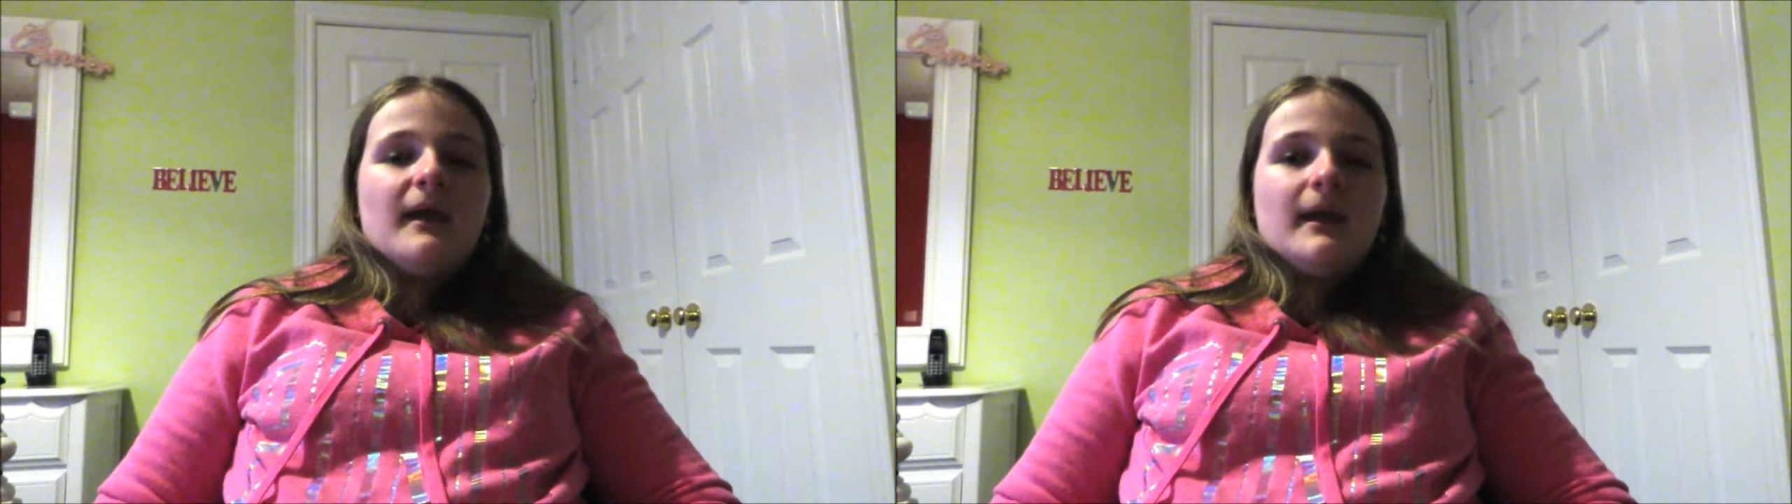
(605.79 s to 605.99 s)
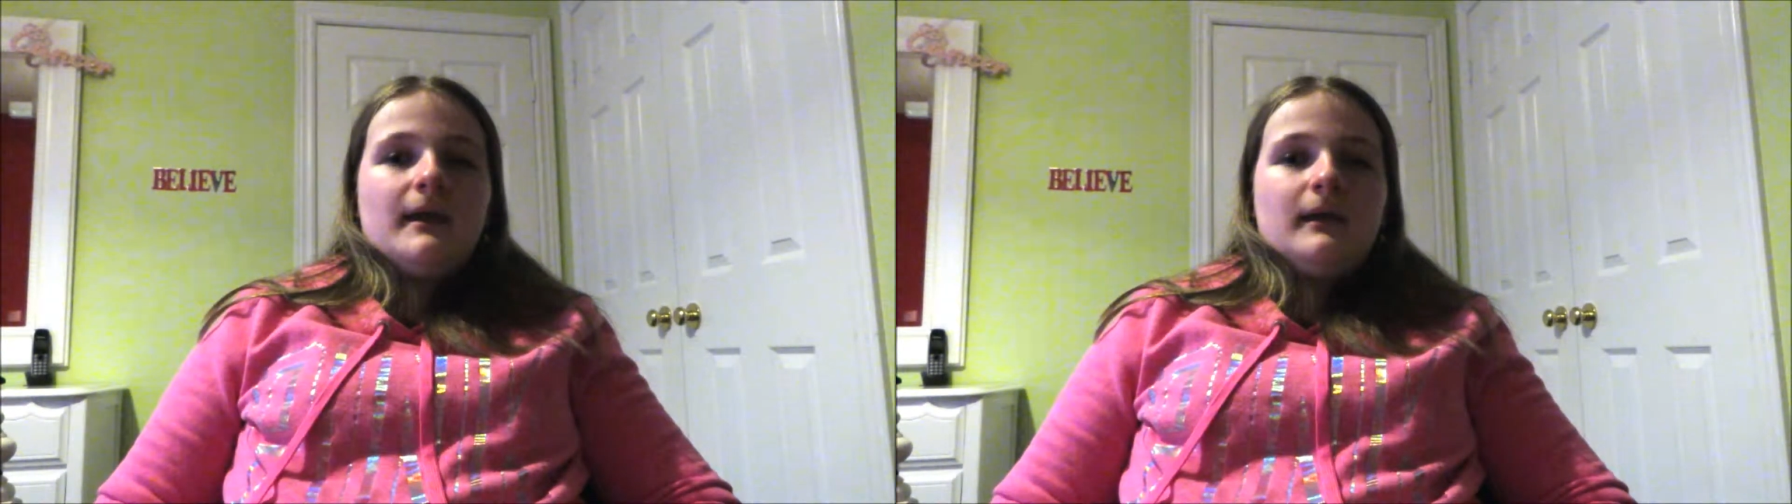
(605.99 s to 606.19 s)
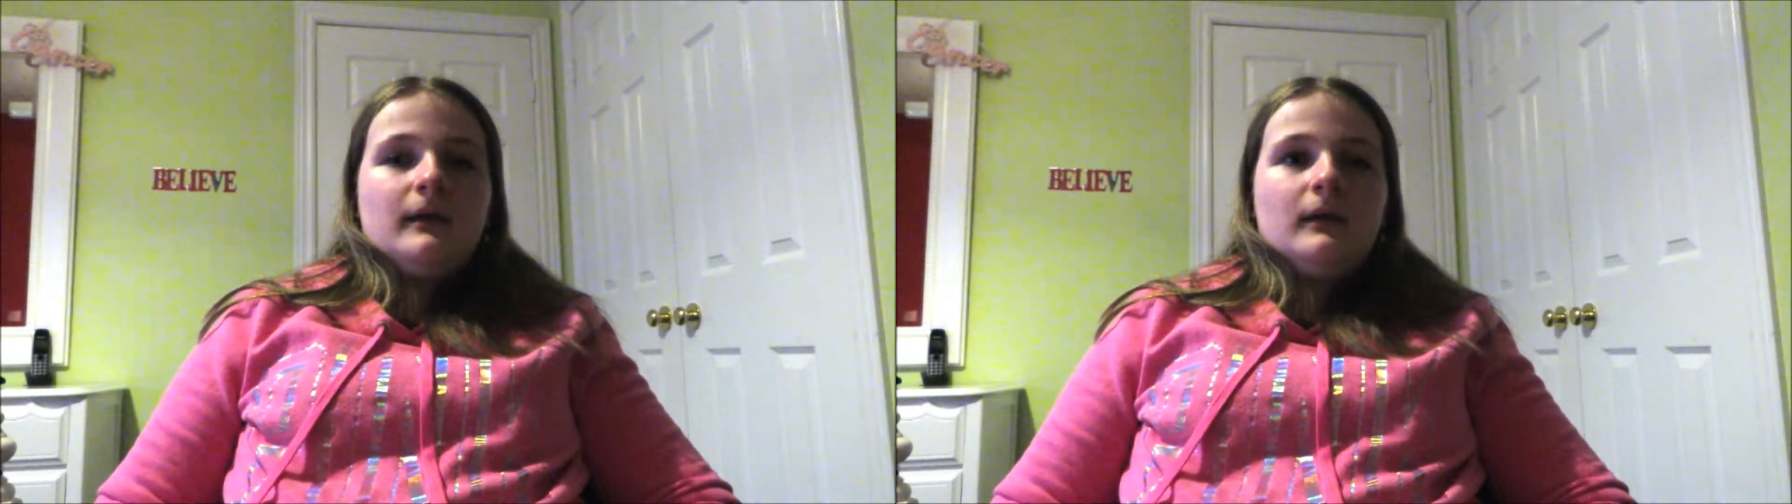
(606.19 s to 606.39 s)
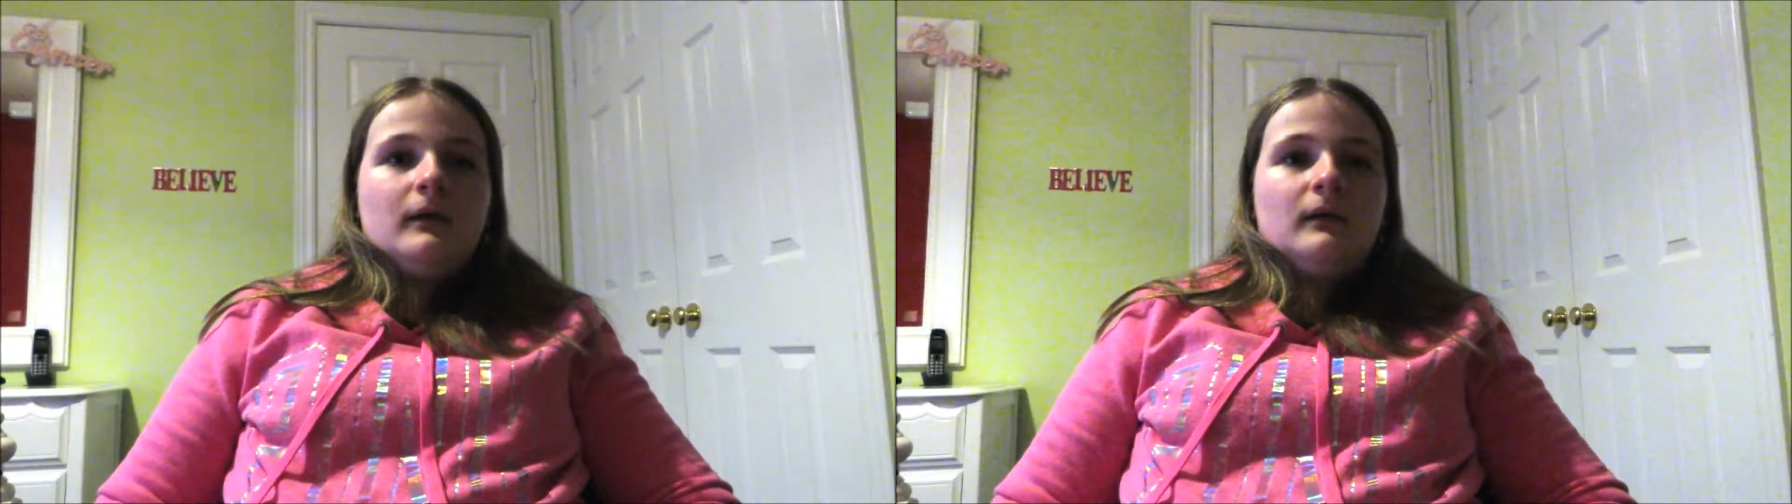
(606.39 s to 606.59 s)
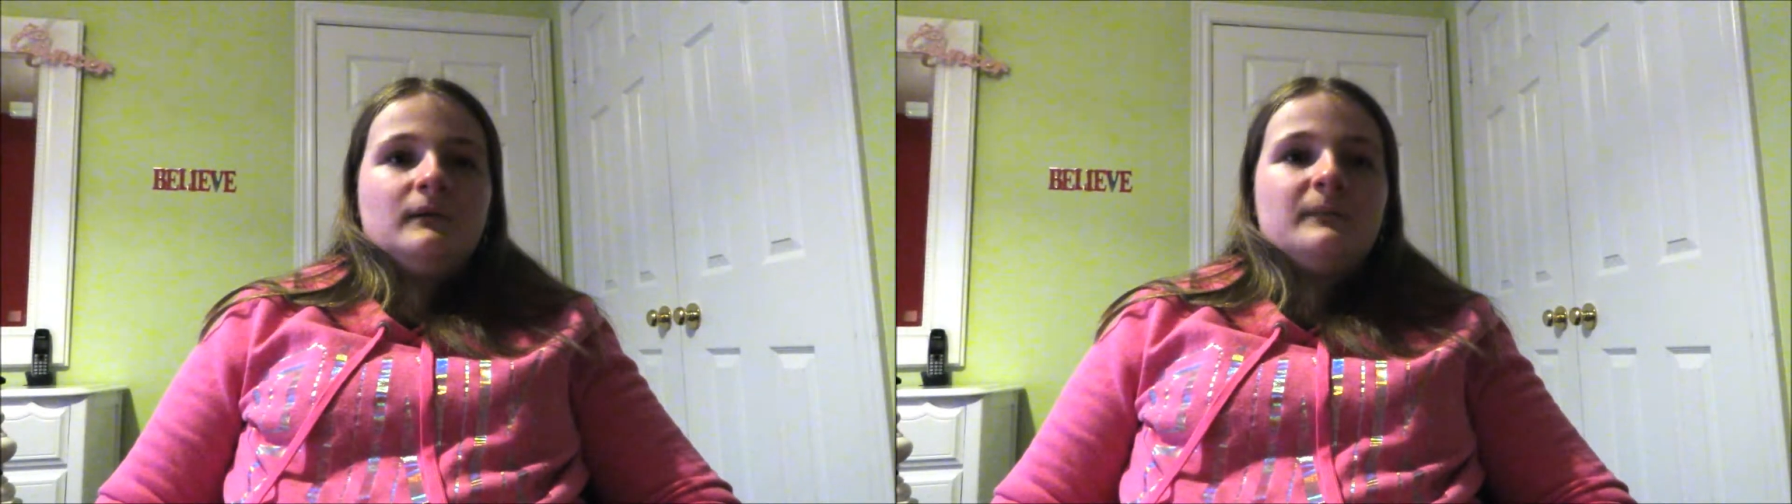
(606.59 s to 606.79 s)

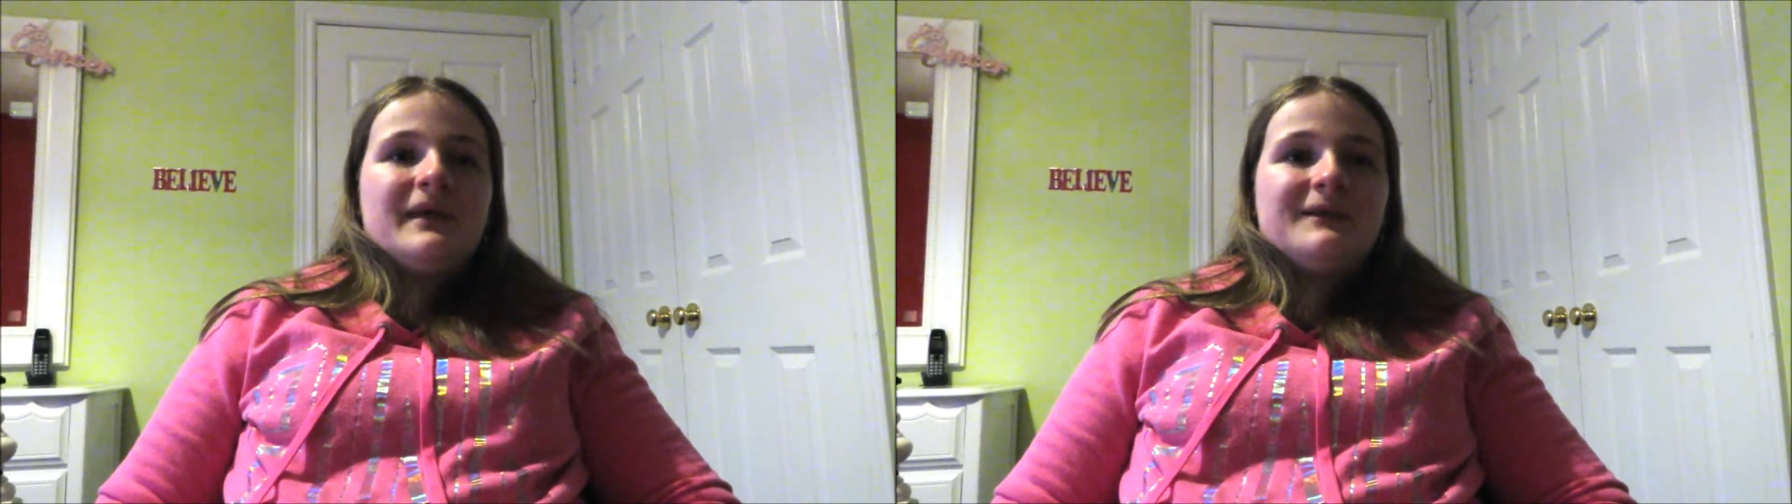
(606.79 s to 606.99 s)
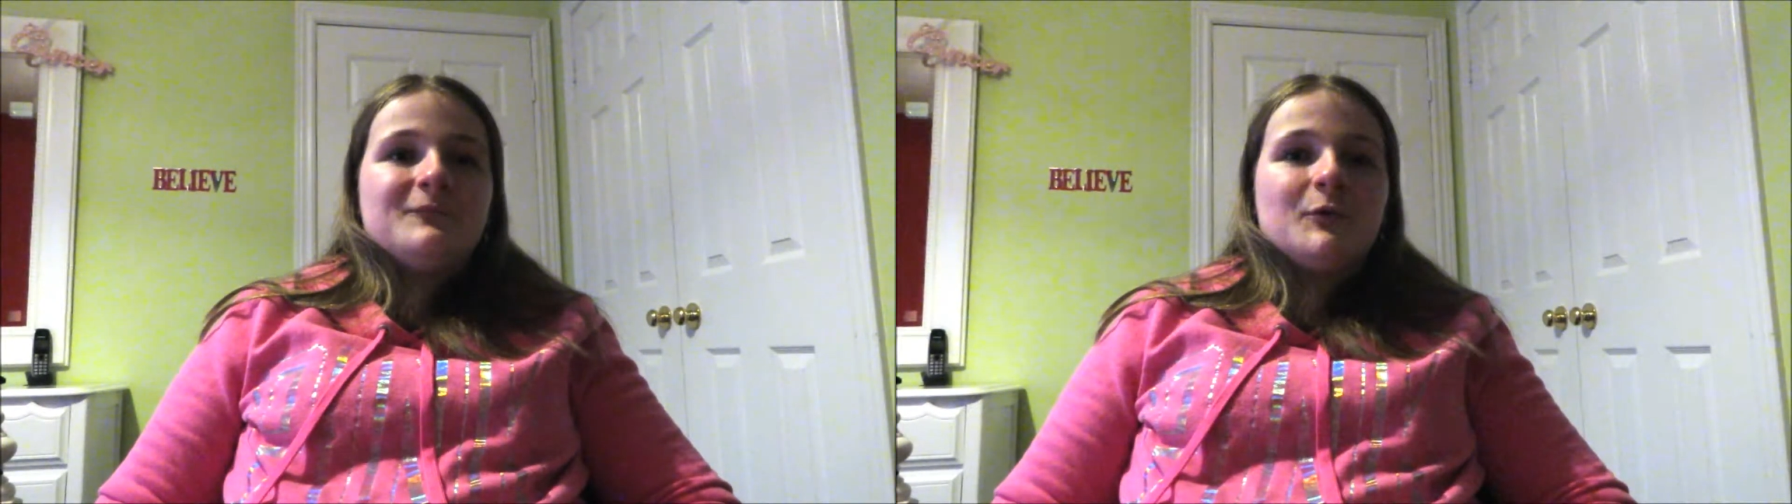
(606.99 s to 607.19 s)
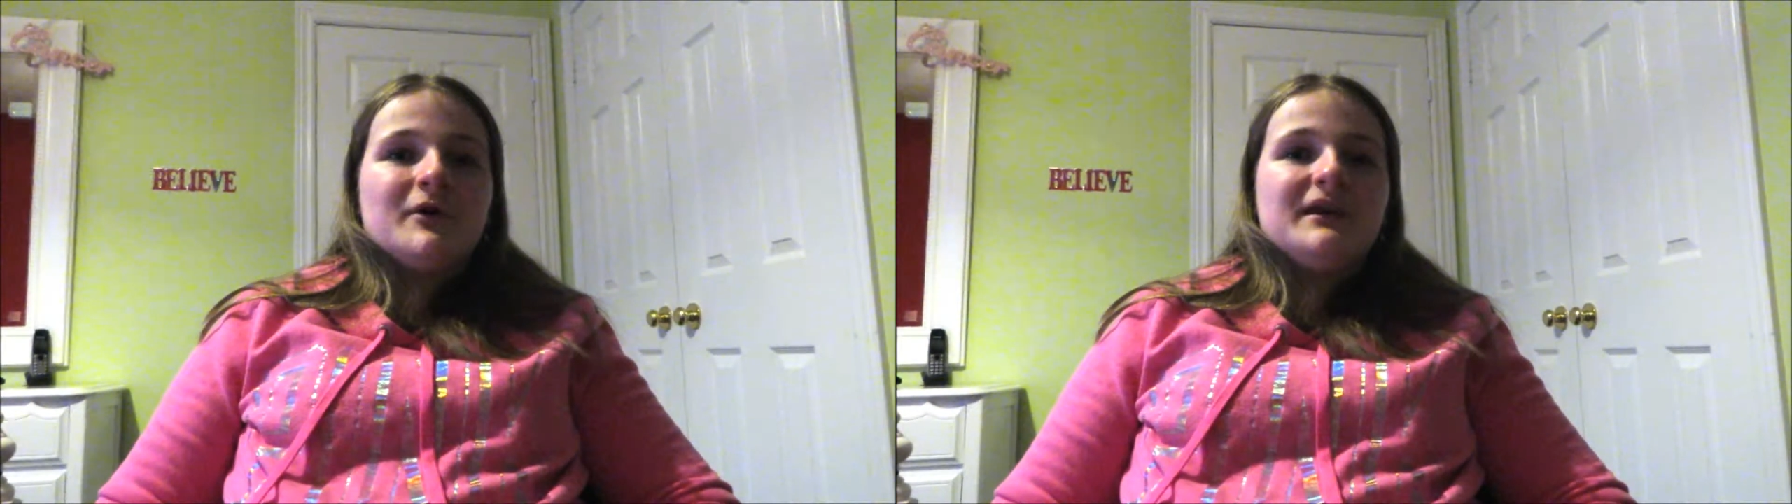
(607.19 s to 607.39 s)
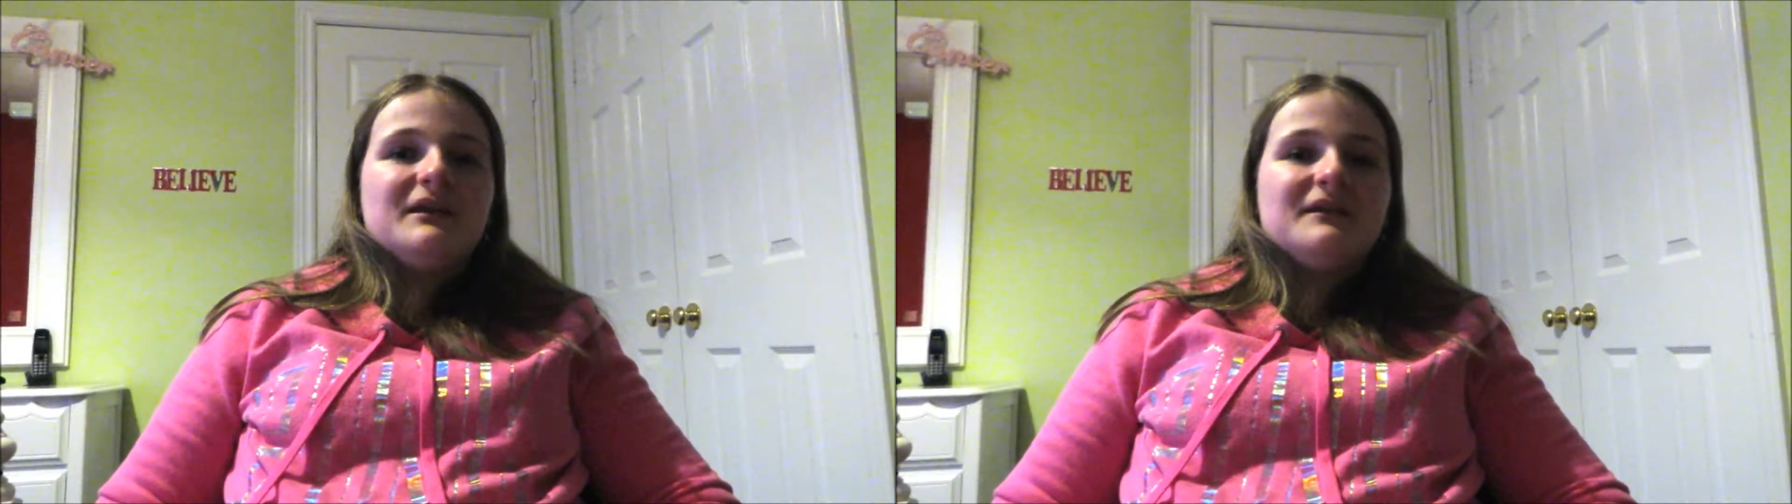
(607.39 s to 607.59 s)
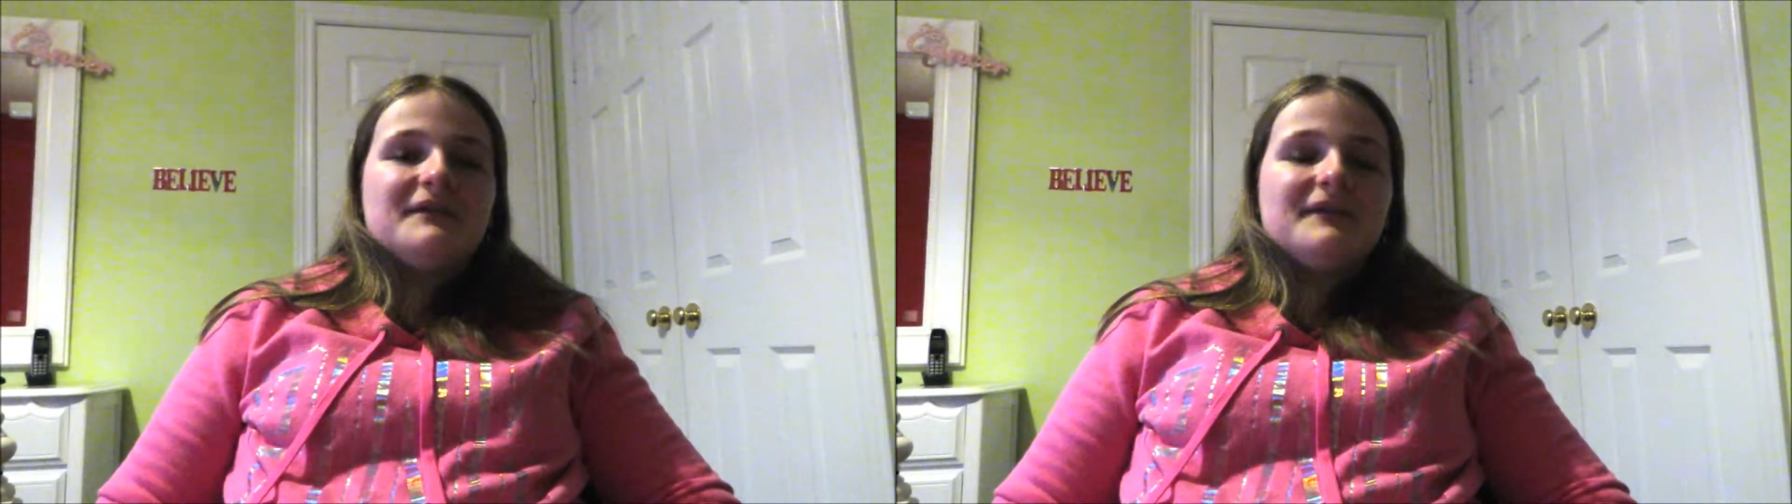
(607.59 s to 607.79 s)
and pinpoint